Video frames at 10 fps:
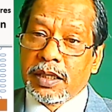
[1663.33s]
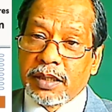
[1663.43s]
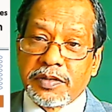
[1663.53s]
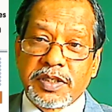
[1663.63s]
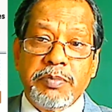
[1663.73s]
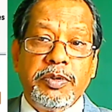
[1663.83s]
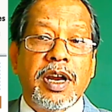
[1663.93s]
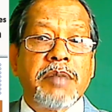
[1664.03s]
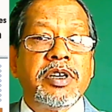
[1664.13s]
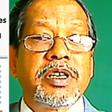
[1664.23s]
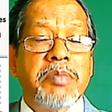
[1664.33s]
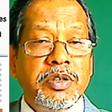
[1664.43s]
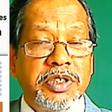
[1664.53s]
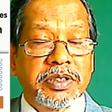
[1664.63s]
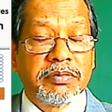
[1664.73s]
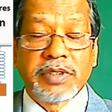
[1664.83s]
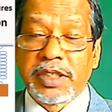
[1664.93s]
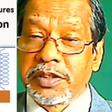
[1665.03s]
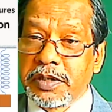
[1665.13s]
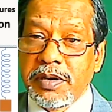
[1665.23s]
That's simple harmonic motion.
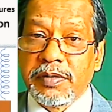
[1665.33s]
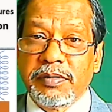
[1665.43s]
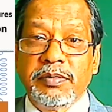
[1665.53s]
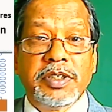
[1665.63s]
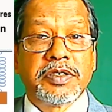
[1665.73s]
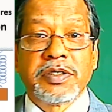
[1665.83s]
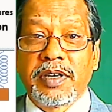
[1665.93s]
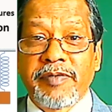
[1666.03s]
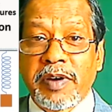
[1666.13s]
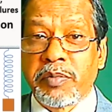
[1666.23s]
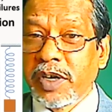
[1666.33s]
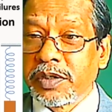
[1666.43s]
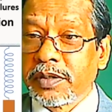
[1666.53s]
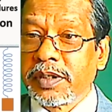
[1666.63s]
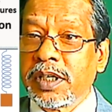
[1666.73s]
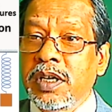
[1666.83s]
That's true, but it's not vibration.